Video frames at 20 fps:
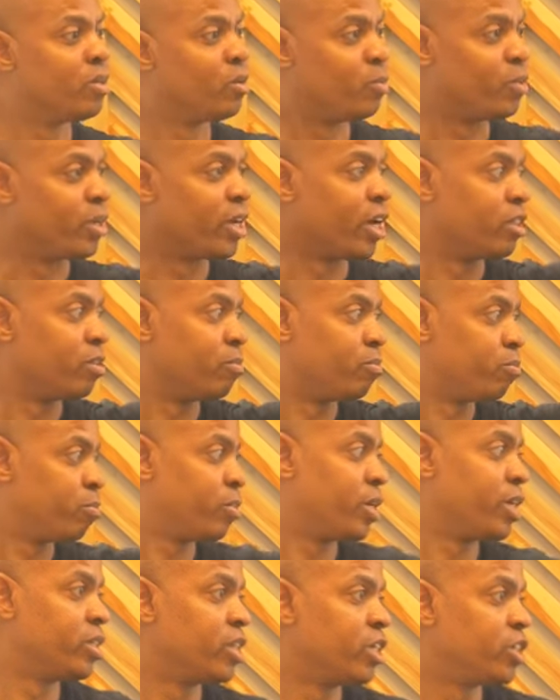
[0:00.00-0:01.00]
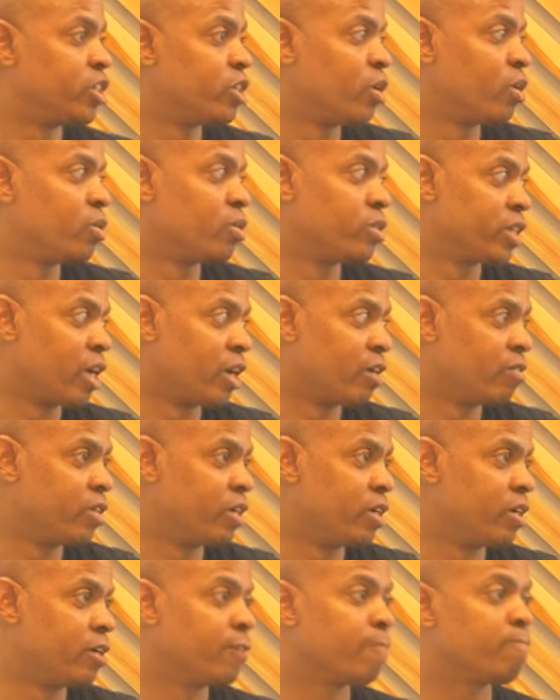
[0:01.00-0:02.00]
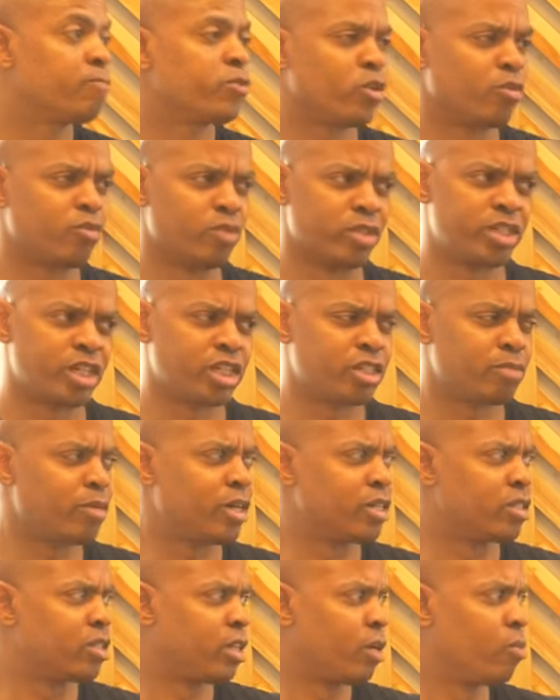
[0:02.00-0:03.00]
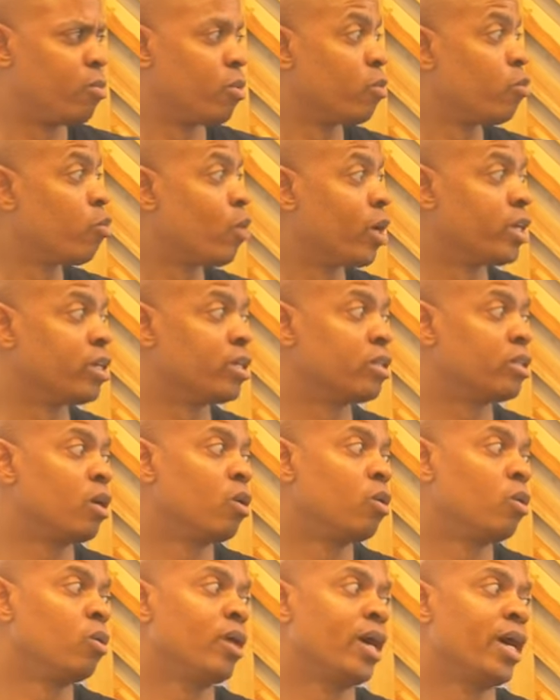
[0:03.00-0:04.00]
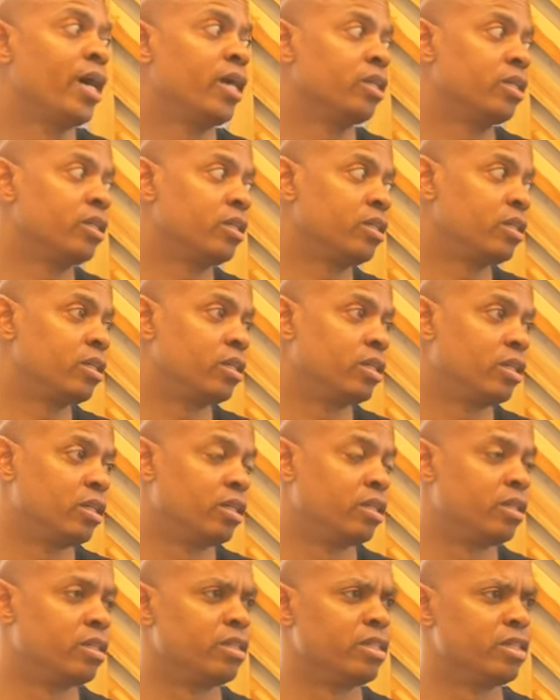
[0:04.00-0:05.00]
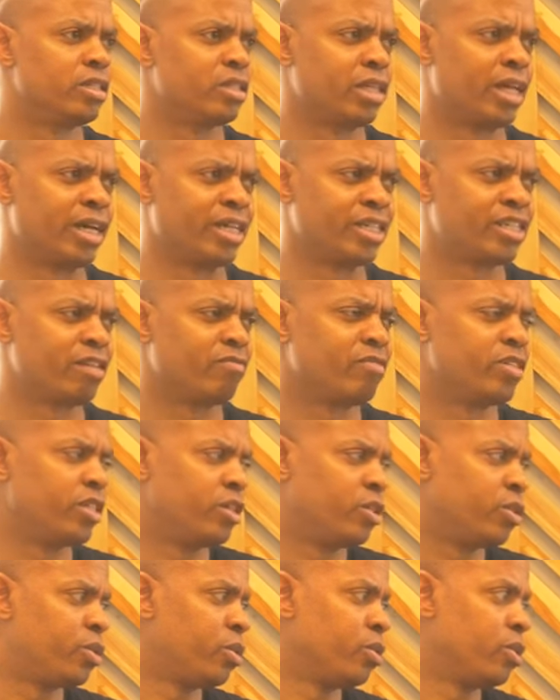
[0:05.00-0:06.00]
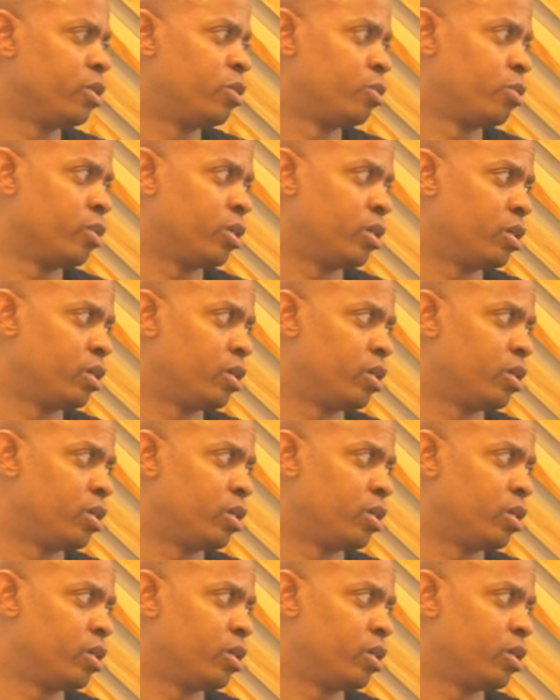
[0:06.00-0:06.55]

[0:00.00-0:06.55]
We got the plantation owners out of there. So for six months, they were running the whole island. This is like 1733.